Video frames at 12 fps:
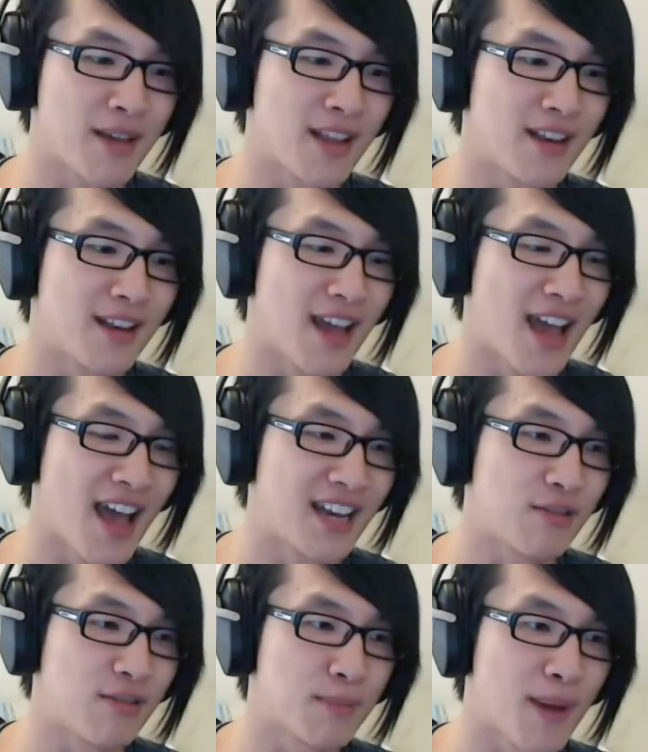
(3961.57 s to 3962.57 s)
in and
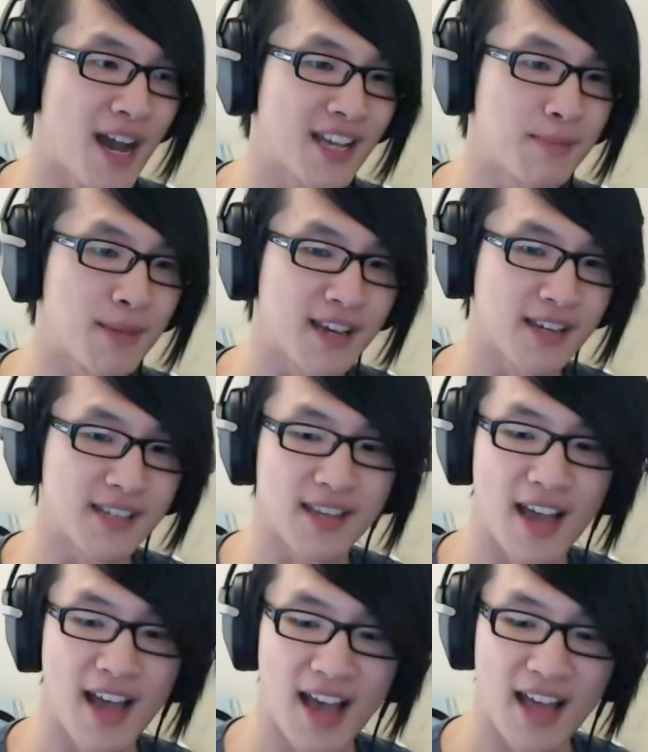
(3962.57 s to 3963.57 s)
he was buying speakers
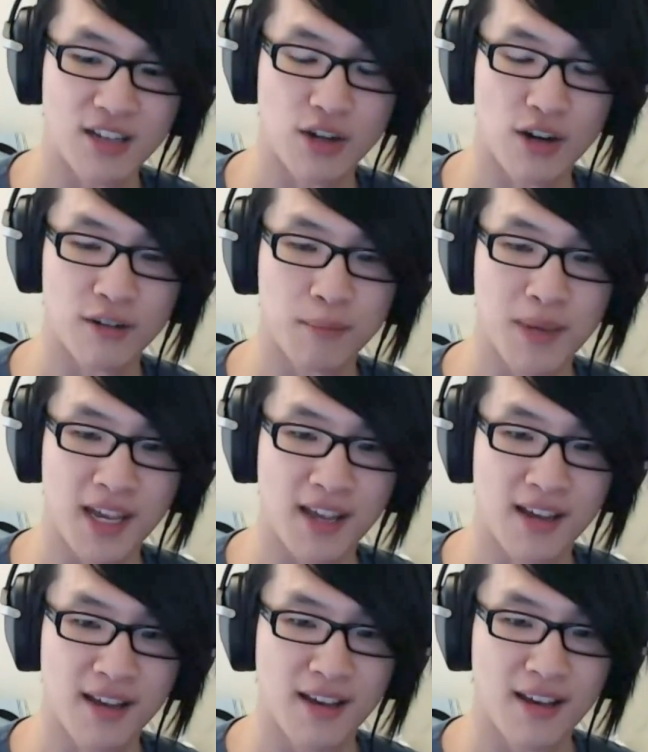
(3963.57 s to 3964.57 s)
and told
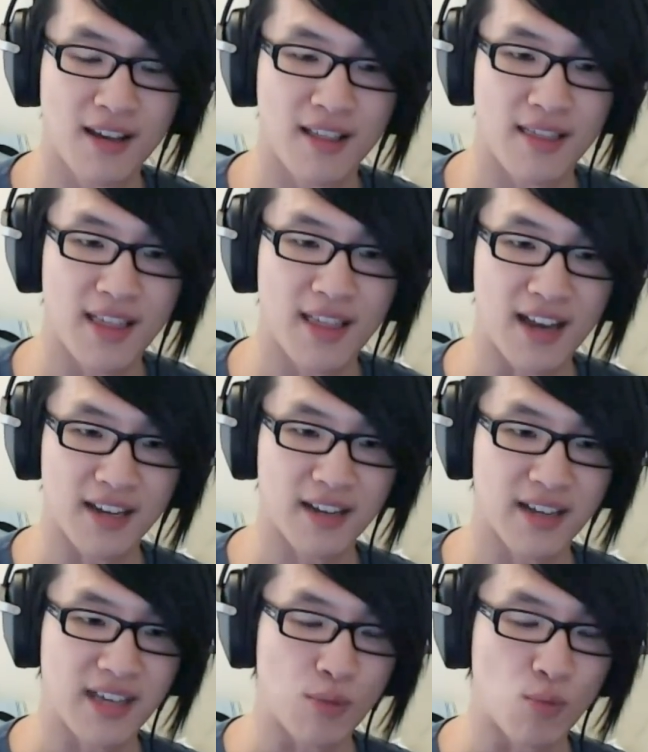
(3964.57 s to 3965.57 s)
me that
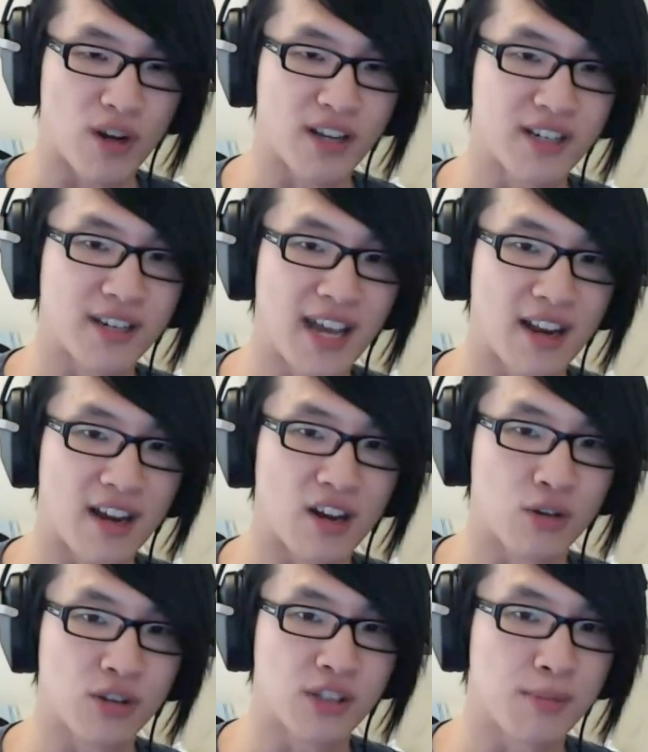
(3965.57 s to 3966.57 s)
he wanted to get a
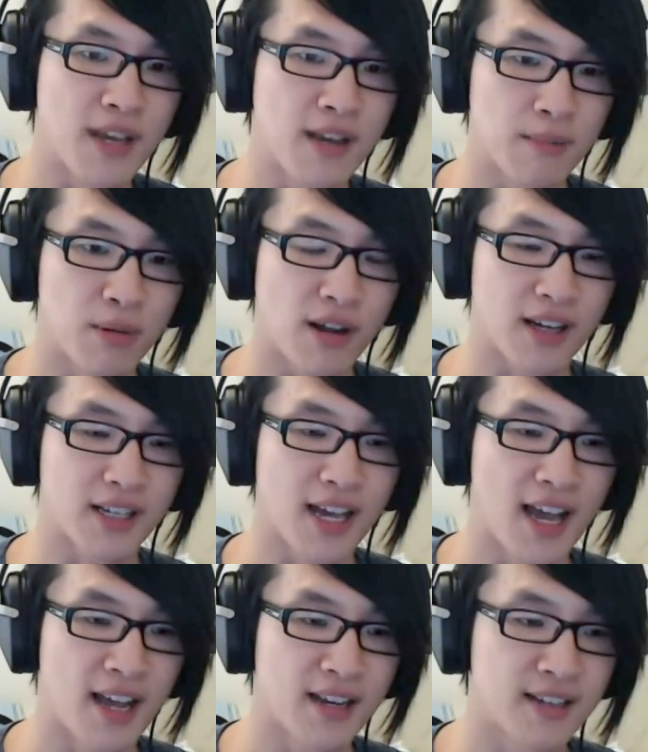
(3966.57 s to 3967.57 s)
good speaker product
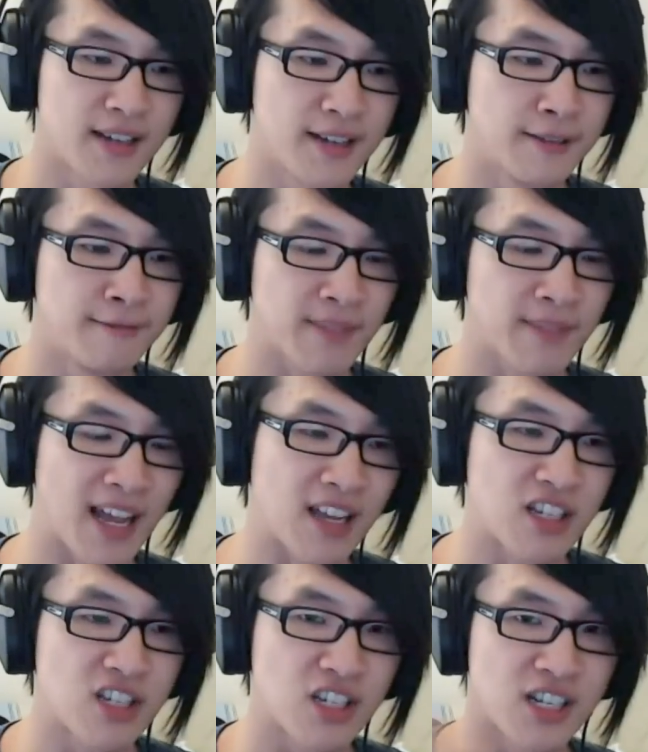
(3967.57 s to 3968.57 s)
and,
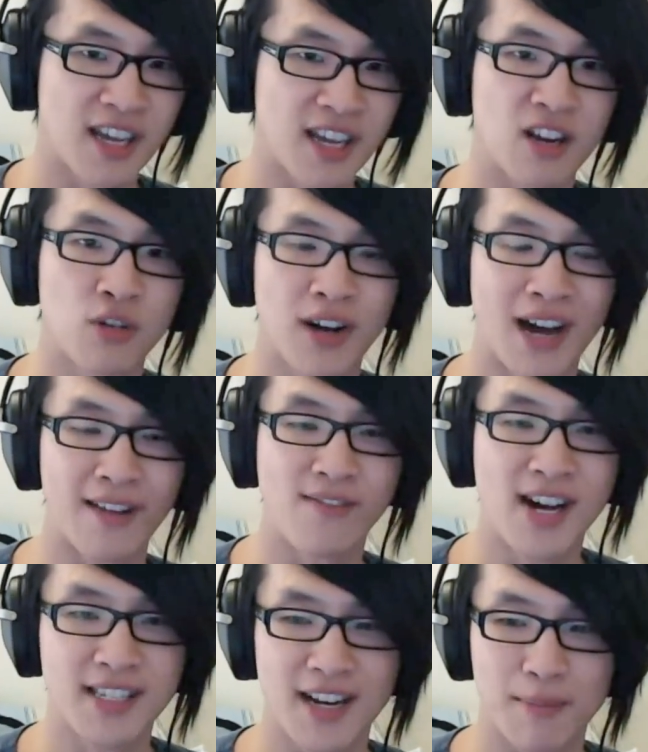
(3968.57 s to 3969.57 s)
like, just to get a good
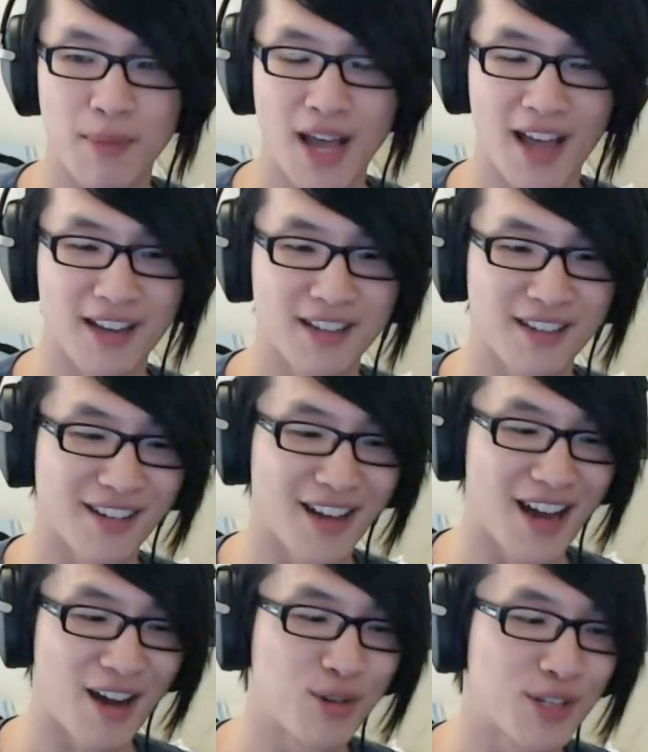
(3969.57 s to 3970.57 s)
hi-fi setup. And
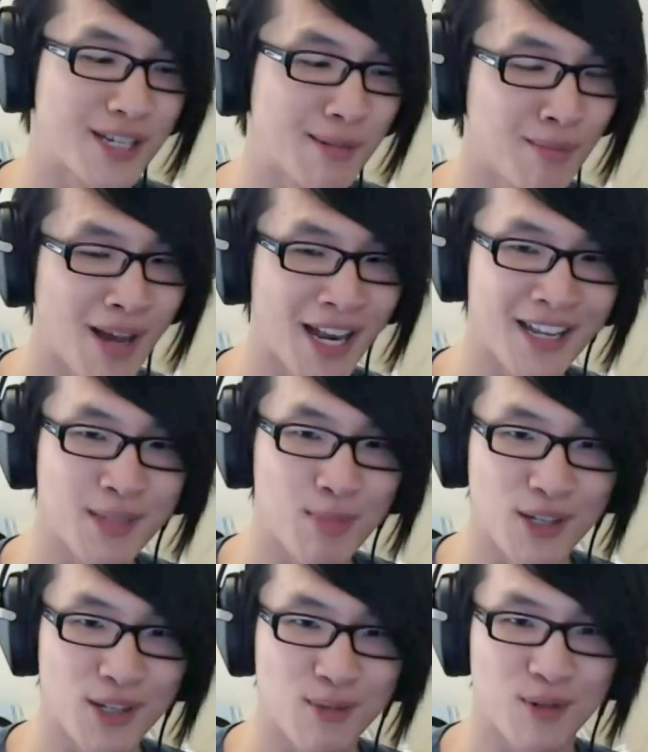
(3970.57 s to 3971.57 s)
I was diplomatic as
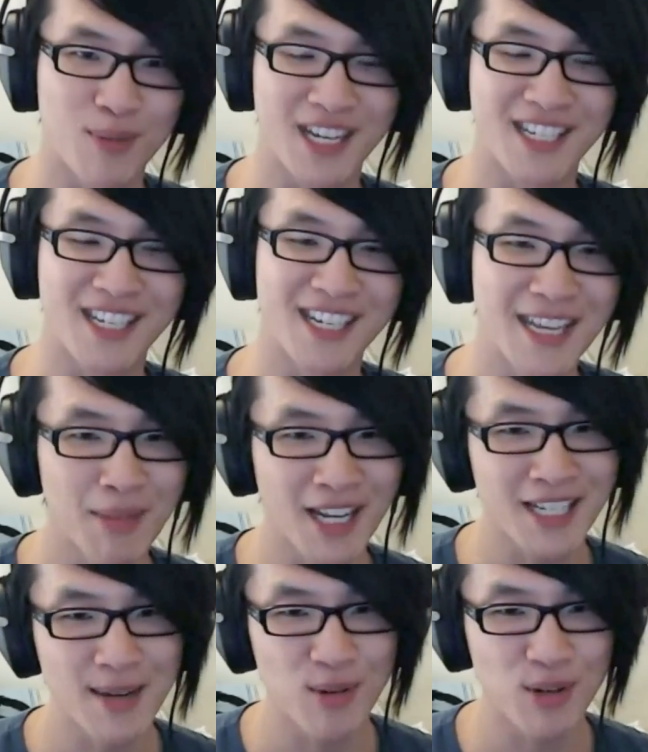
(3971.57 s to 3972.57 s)
possible because he seemed
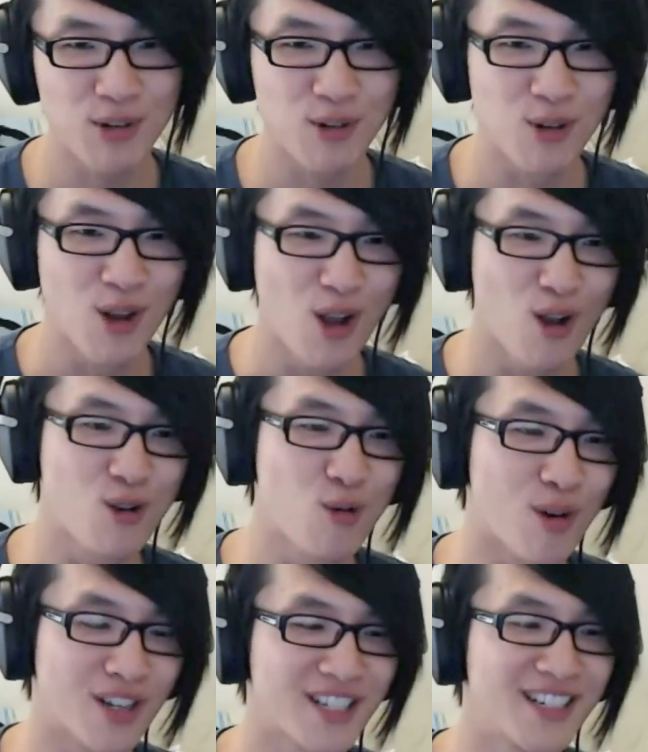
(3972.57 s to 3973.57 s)
like someone who who
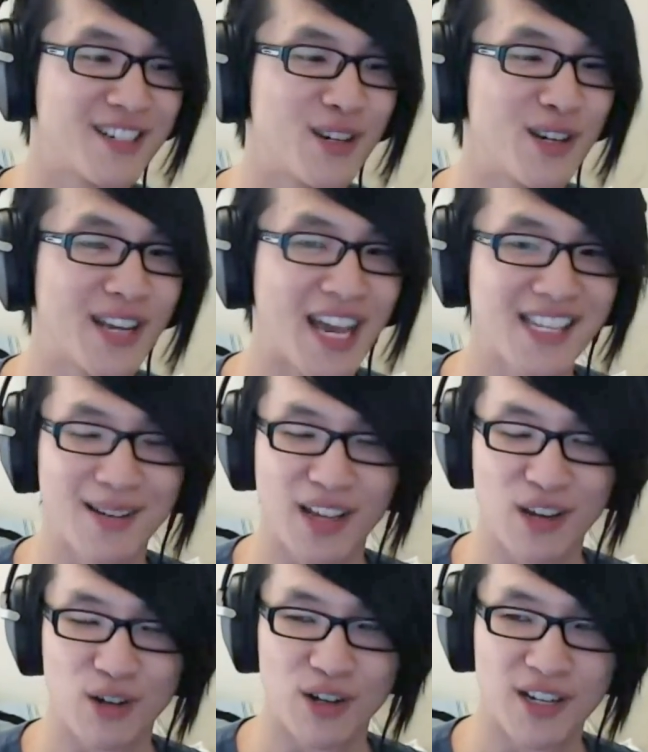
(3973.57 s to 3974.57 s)
wanted to get
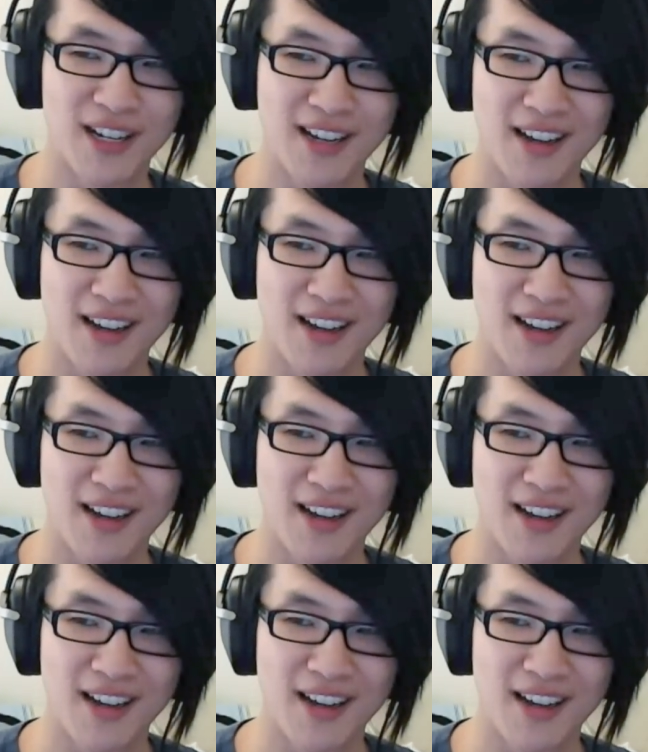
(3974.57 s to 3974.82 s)
something good.